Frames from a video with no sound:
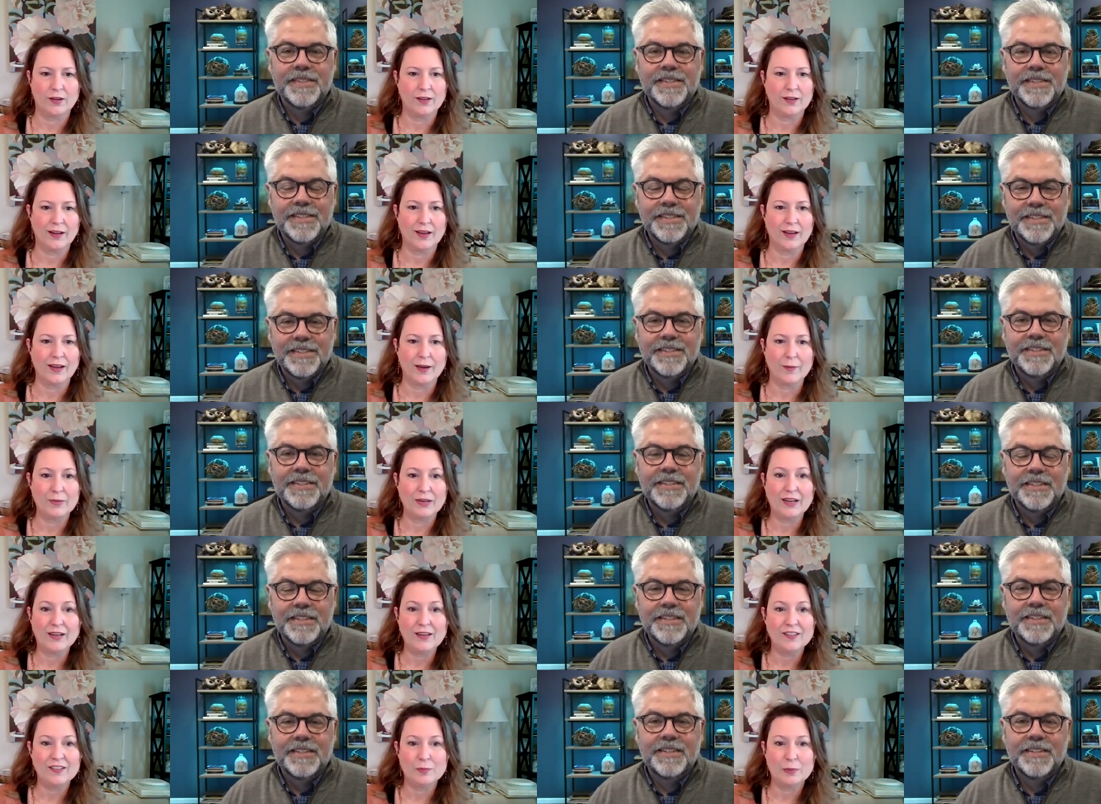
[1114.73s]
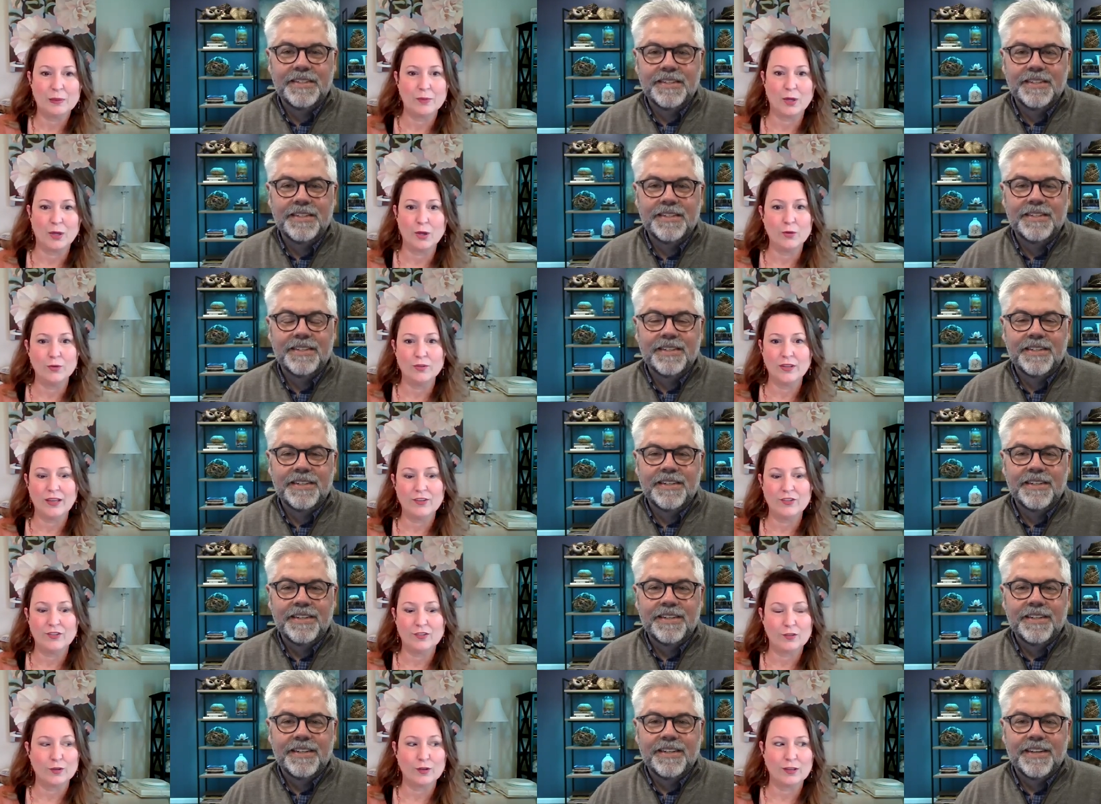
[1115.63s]
Speaker 1: And I, I mean, I could spend my whole day
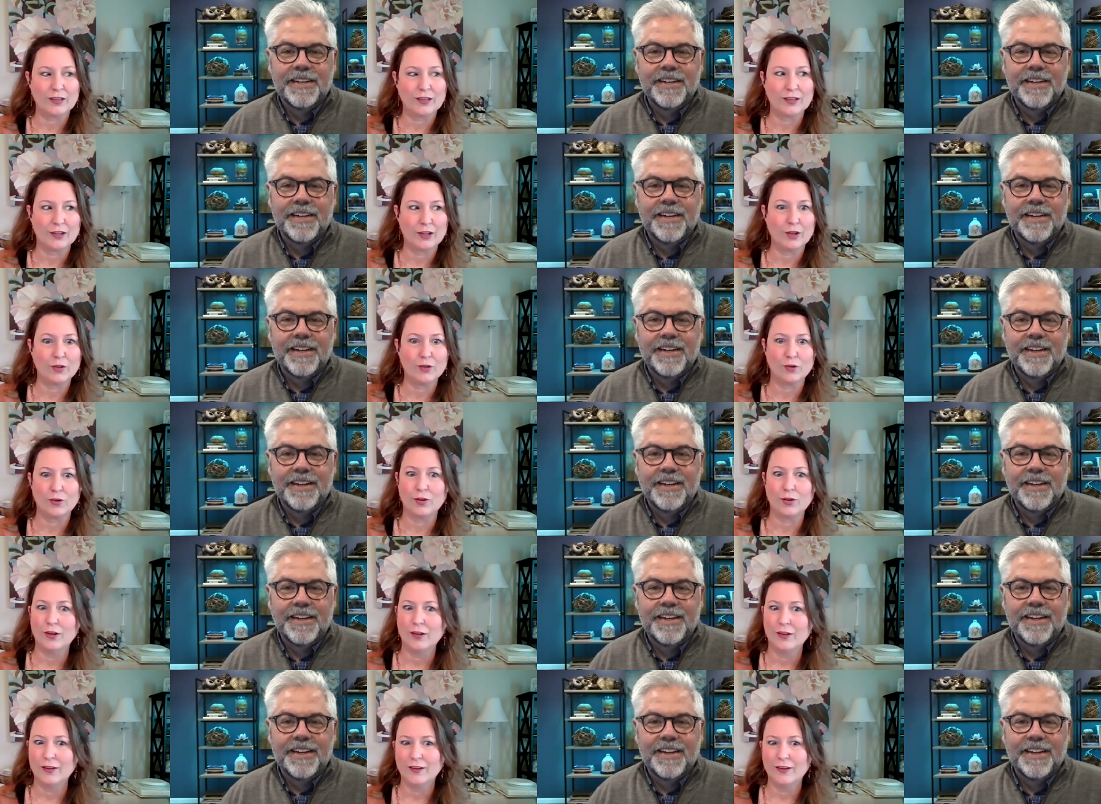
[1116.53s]
just looking at other